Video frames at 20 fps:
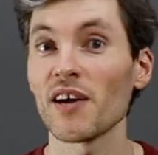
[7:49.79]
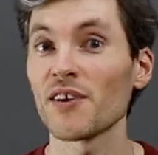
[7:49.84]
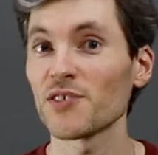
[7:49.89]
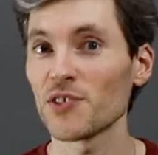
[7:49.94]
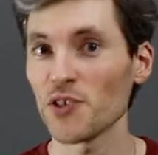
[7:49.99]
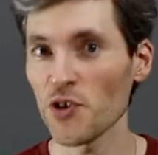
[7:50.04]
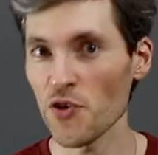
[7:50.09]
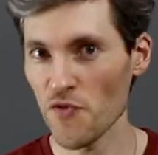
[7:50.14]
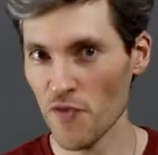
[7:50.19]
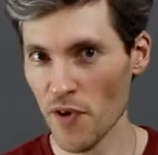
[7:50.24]
and
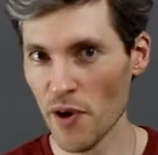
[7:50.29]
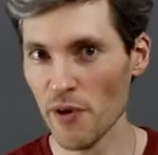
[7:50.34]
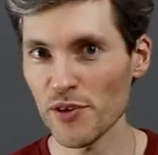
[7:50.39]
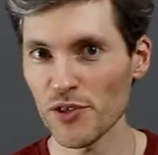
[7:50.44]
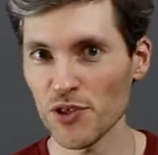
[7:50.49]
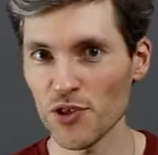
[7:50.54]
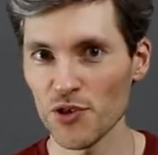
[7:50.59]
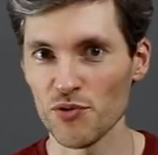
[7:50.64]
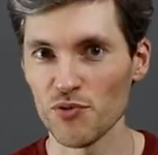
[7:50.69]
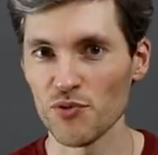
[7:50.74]
I'll see you
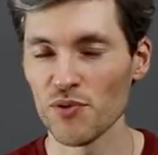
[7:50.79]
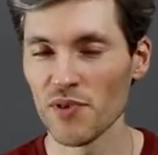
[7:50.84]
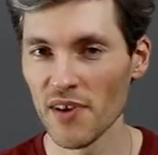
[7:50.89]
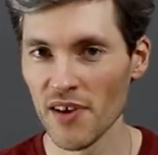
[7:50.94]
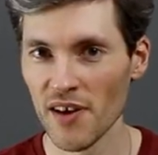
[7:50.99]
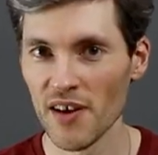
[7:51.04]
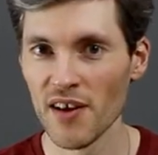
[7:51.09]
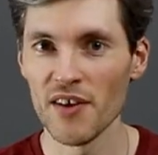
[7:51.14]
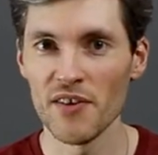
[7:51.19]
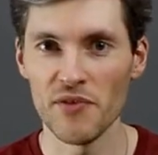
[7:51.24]
very soon.
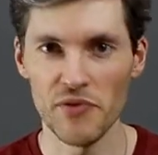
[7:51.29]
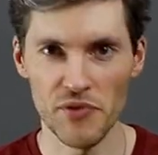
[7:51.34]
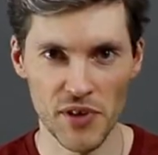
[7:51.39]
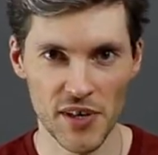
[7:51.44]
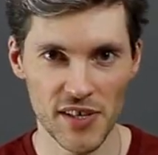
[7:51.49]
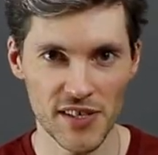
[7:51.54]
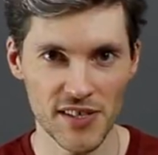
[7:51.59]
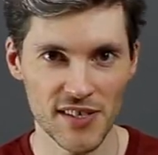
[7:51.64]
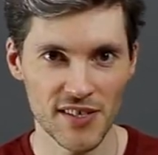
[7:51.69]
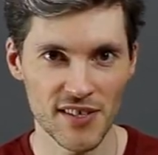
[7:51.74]

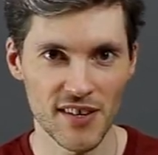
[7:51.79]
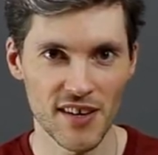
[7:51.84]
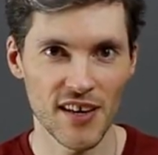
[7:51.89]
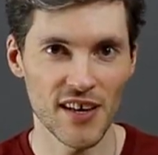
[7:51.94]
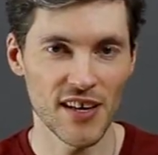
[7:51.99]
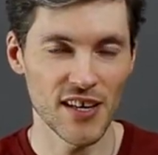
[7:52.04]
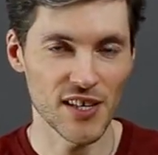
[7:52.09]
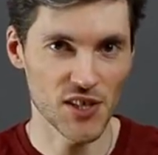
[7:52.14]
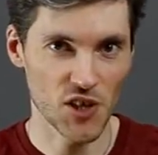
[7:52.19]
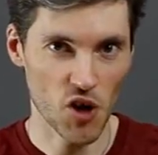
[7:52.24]
This
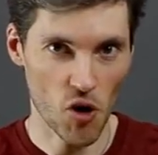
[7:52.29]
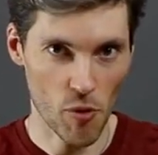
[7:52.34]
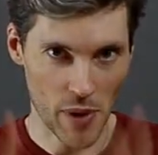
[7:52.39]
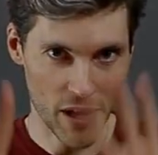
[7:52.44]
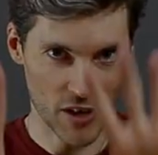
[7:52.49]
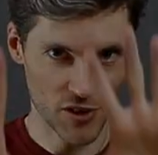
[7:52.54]
is Go